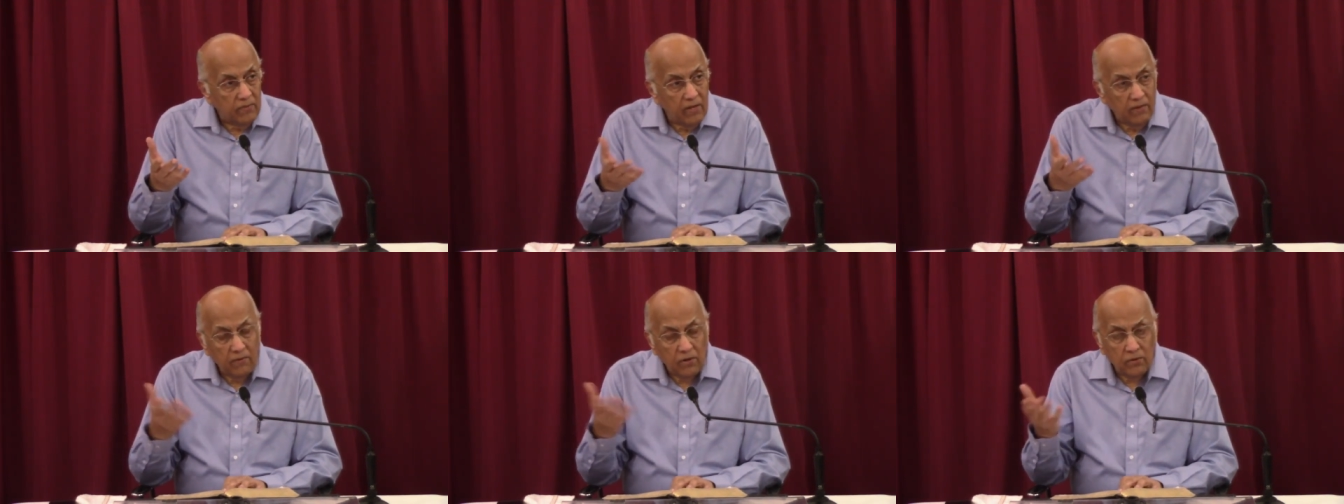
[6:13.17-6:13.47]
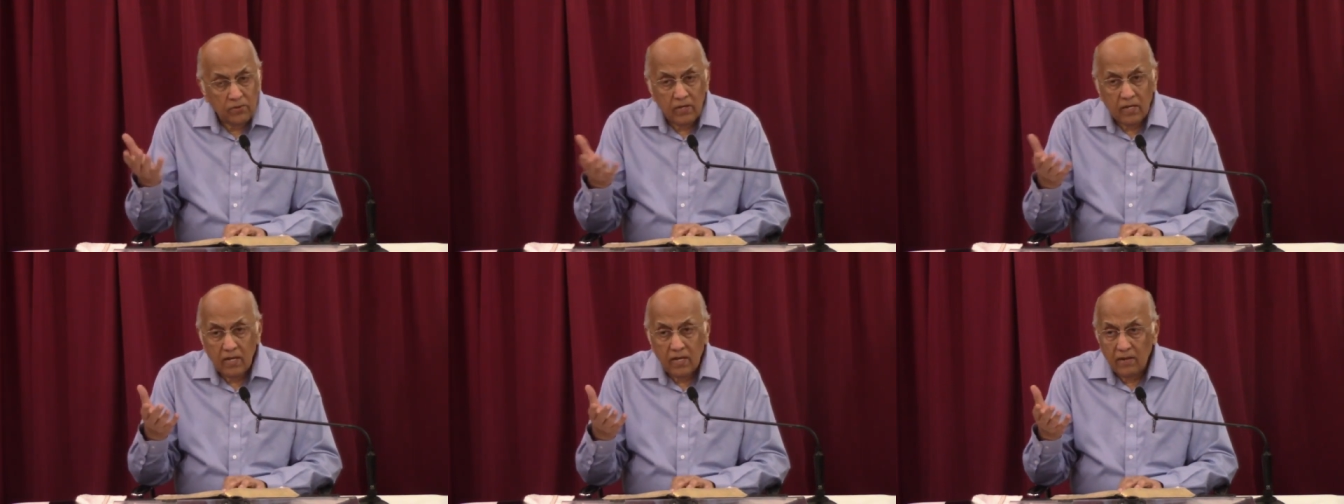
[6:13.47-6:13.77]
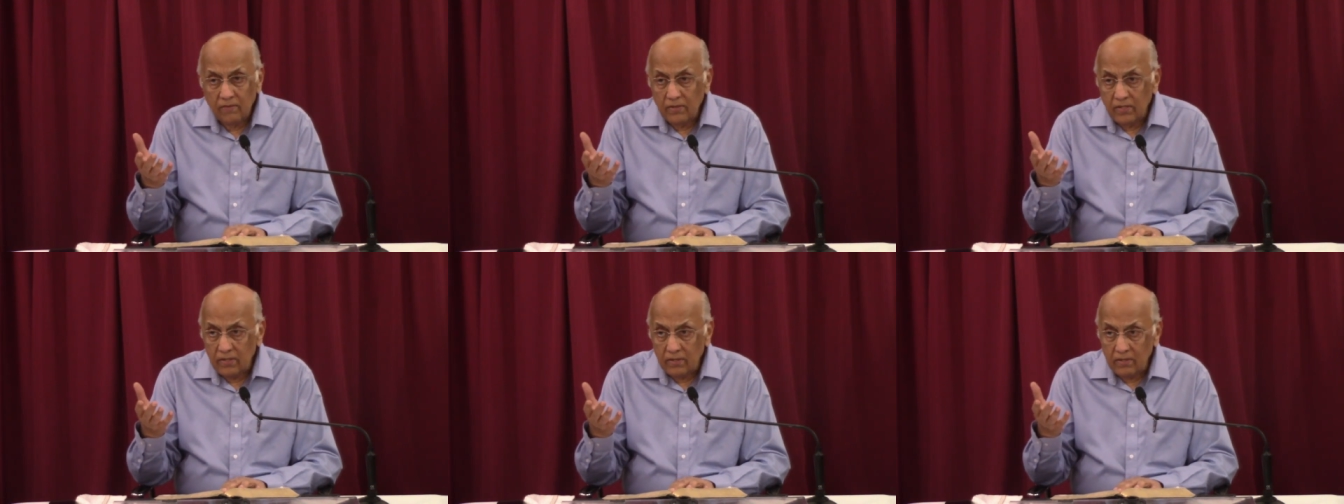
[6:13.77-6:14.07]
Leave alone a
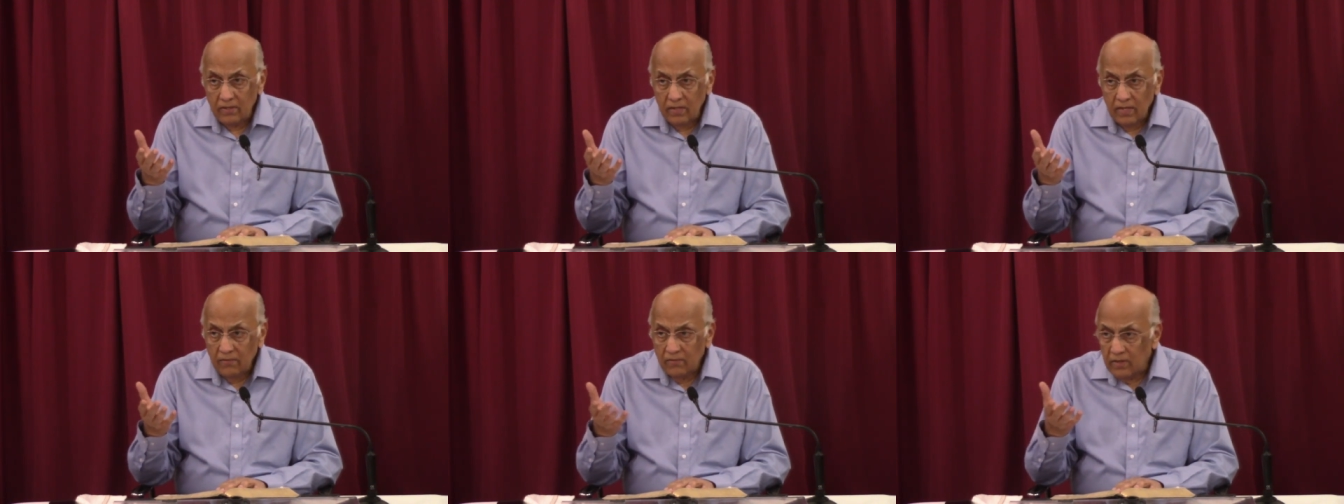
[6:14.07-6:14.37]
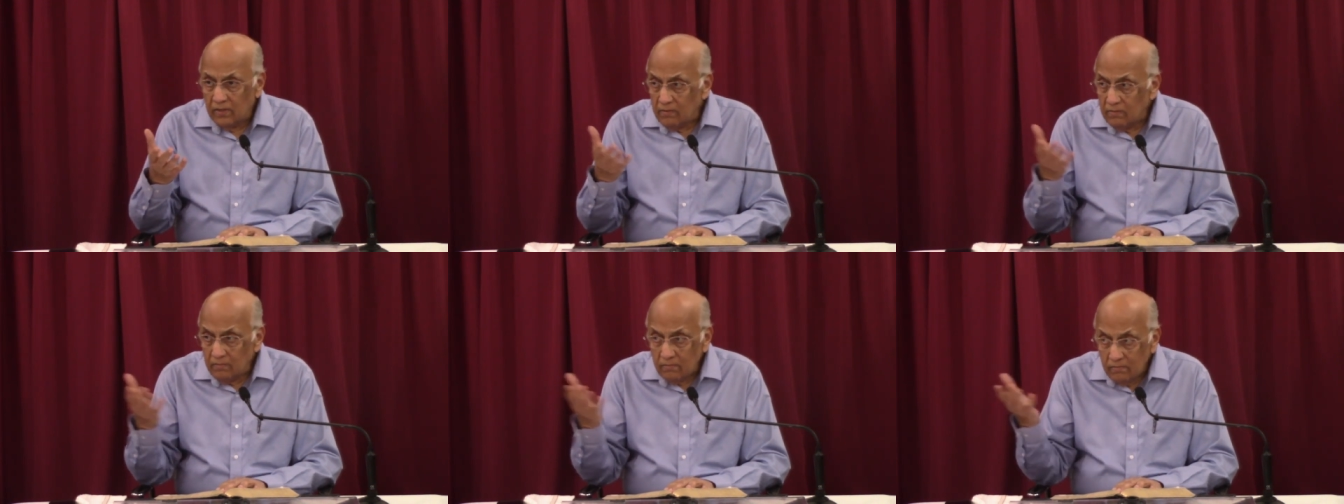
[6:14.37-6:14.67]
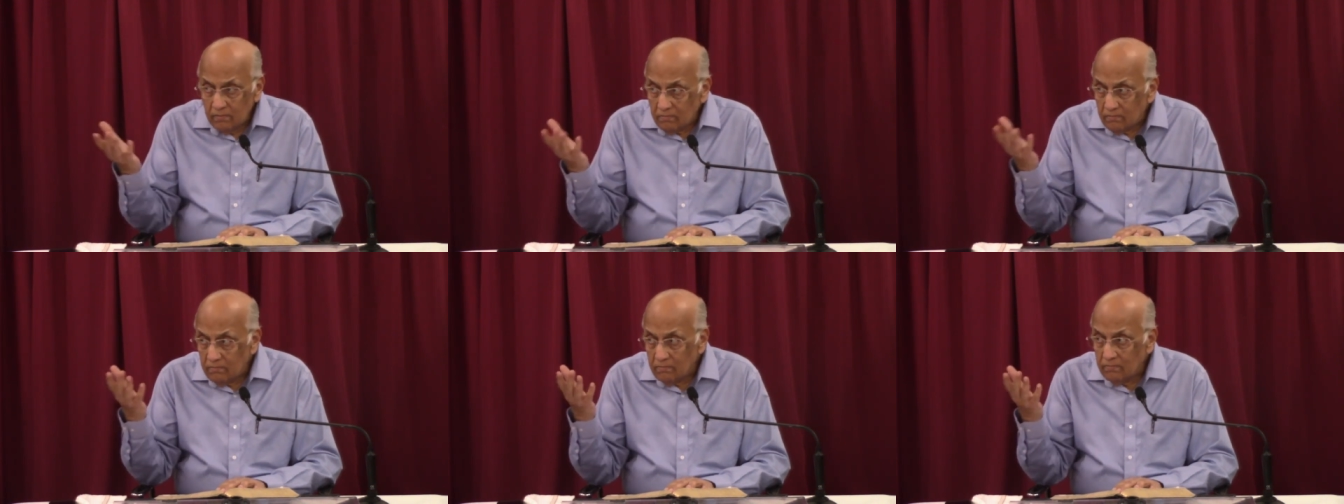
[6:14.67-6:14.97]
governor, even
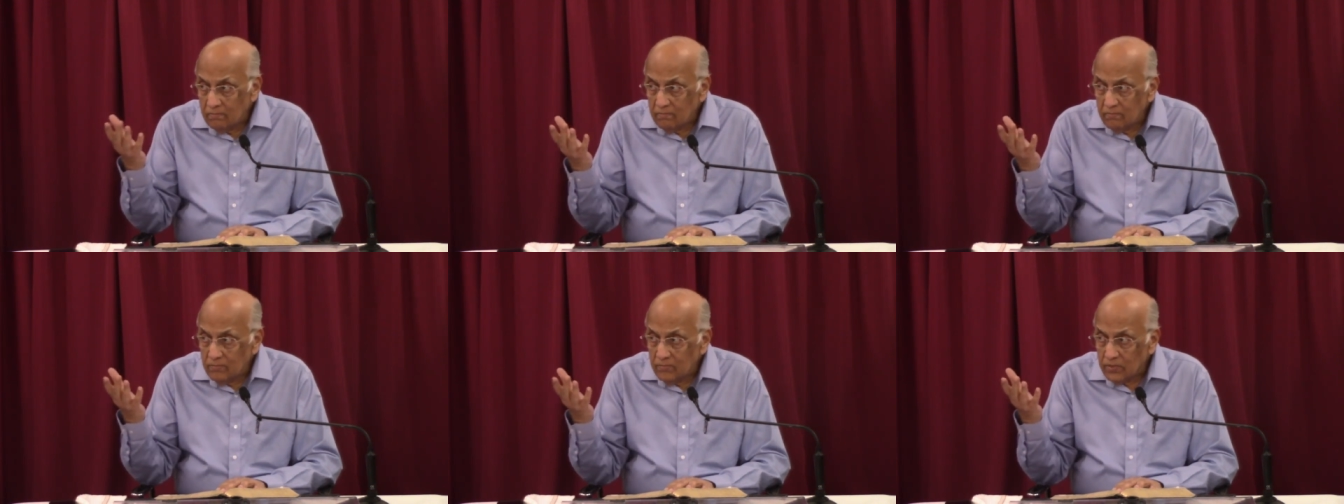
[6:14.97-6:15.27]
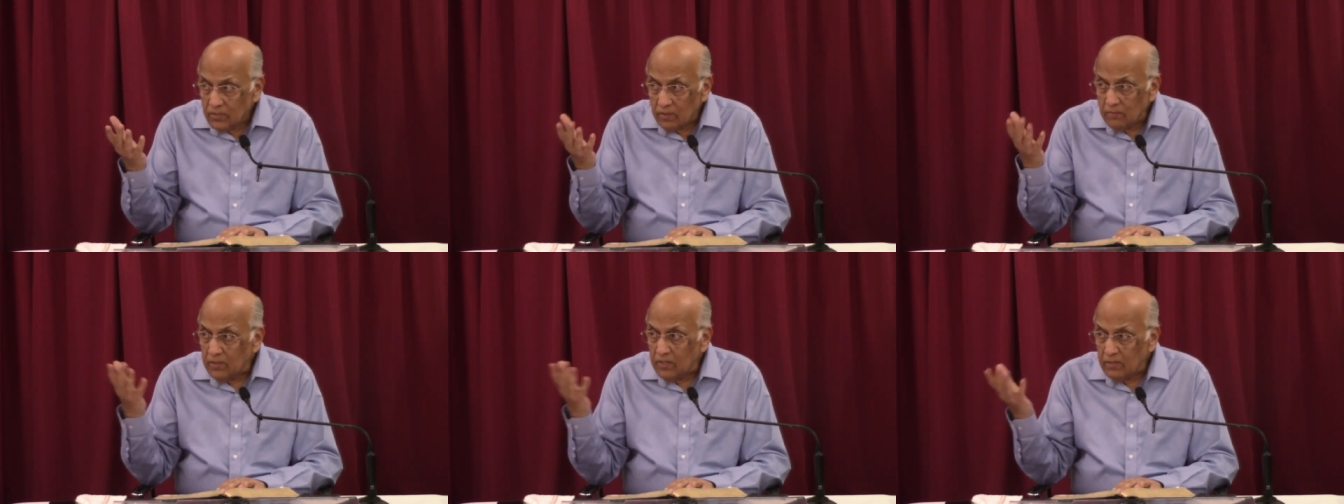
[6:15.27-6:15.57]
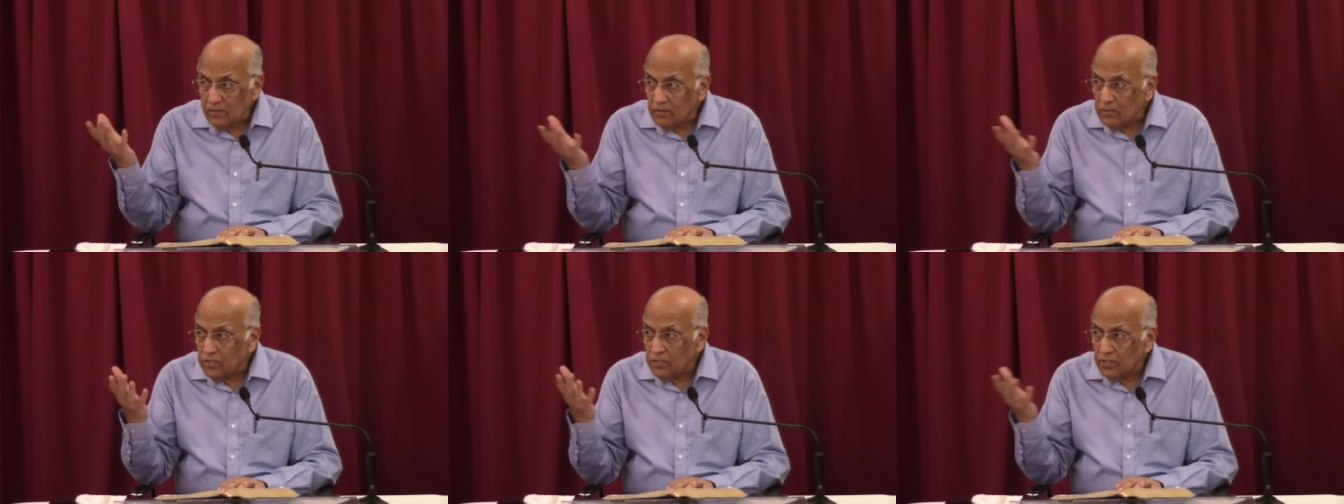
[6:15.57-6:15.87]
someone
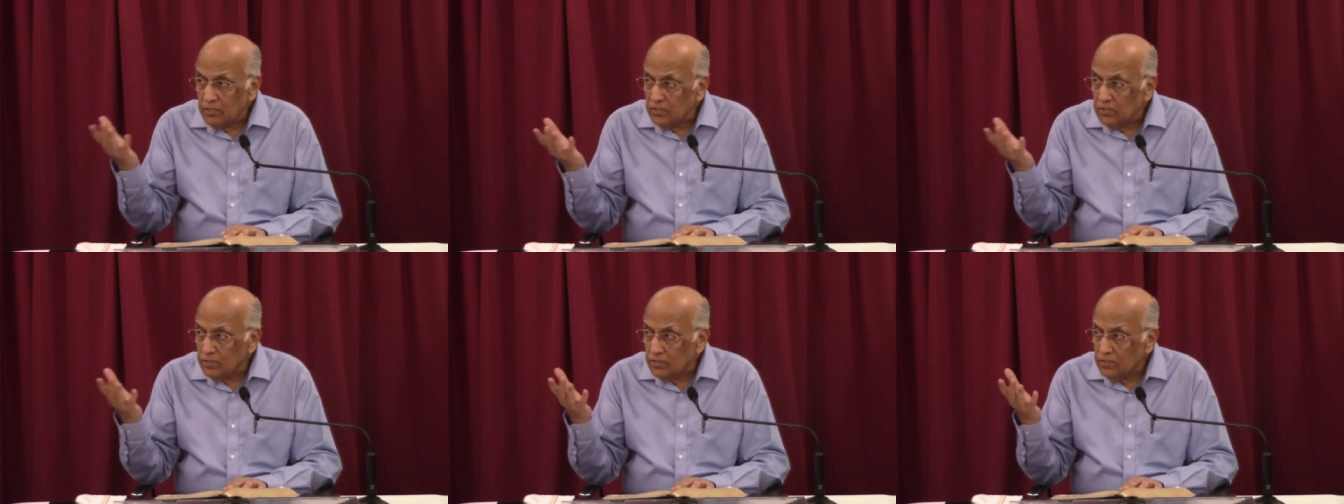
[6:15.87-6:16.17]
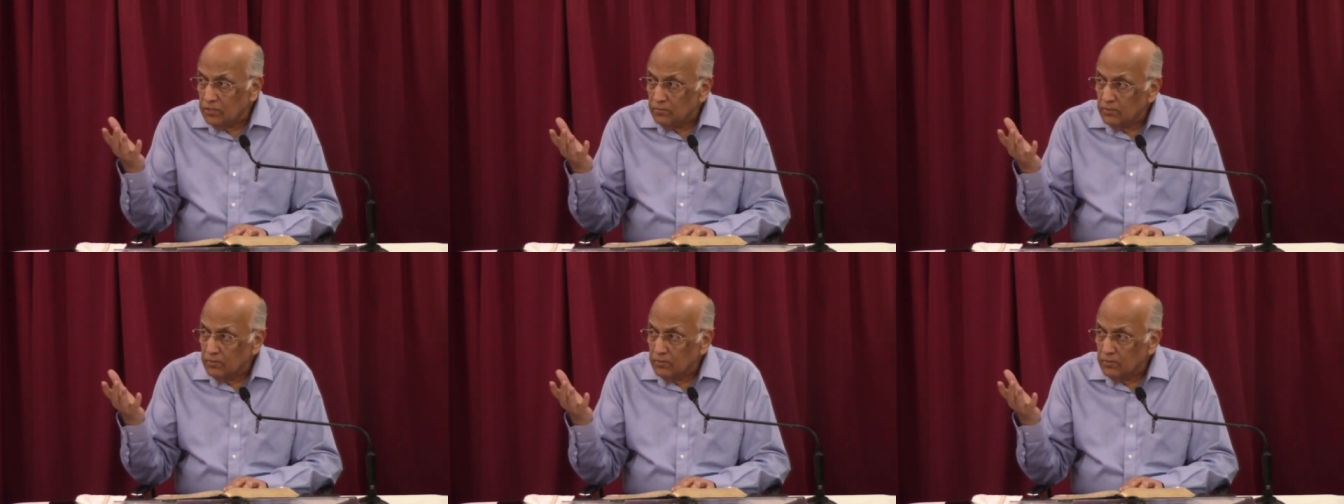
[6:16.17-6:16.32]
in the church.